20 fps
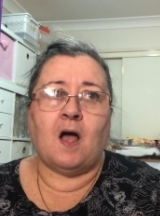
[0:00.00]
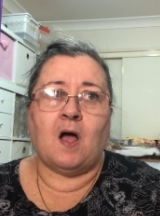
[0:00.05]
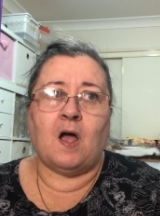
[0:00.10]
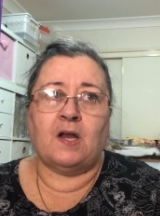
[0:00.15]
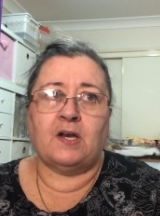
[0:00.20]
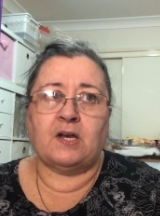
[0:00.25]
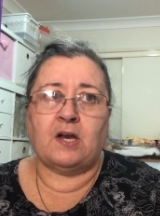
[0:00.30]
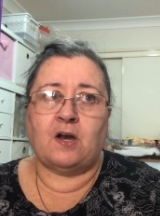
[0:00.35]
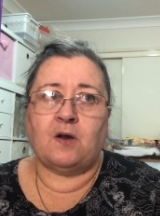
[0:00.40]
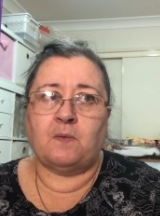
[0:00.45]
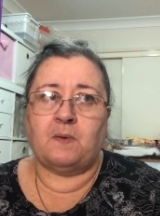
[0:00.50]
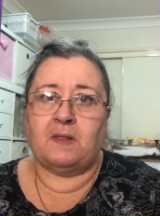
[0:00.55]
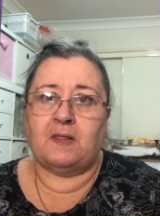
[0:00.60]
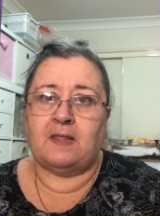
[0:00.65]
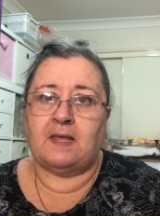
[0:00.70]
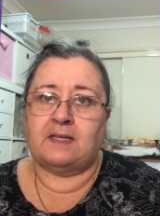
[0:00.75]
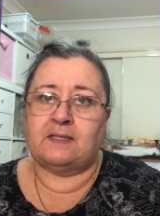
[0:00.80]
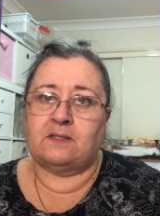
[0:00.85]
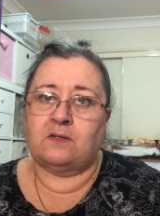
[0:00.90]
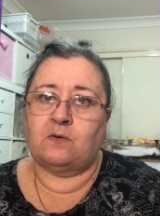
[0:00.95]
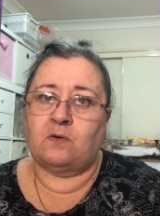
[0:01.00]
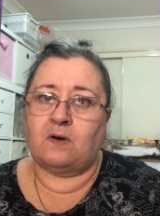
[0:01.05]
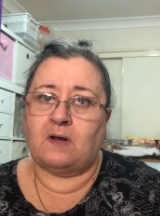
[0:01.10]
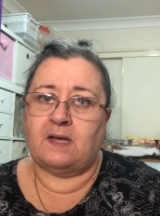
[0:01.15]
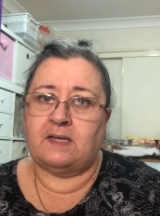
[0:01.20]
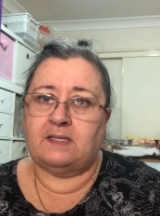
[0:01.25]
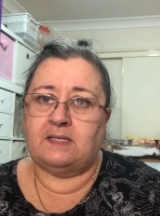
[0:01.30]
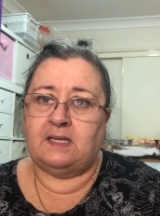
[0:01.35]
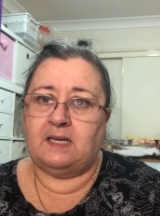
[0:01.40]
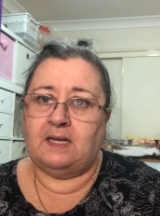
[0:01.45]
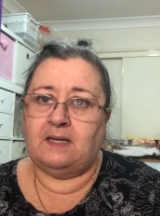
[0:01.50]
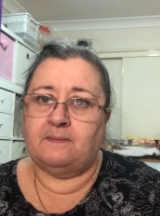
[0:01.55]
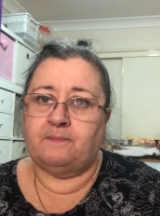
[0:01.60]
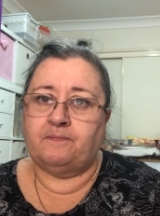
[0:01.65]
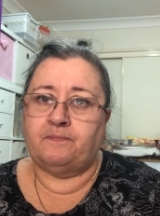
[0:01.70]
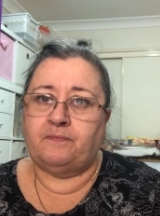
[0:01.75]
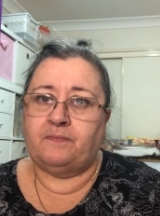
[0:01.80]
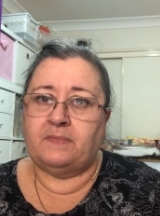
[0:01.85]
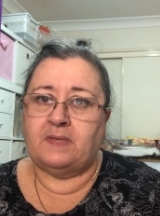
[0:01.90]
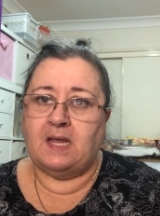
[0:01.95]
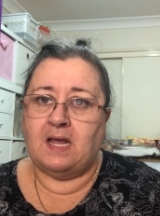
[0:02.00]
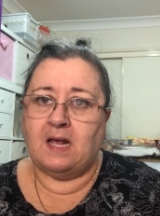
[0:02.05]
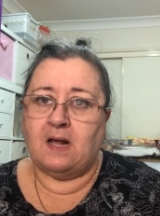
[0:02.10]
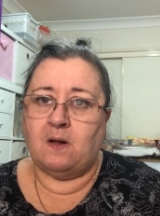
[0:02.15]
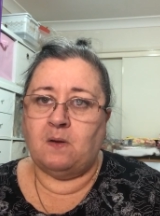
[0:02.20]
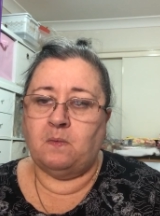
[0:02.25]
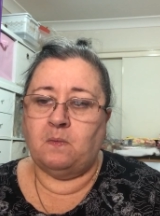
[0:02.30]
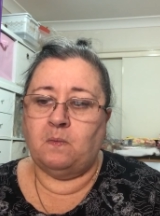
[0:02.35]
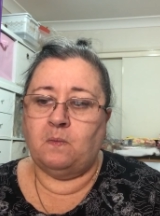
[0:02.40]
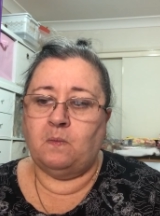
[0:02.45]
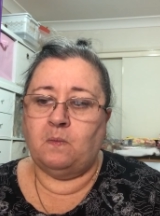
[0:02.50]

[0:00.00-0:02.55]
I don't know whether that's a good idea. Now,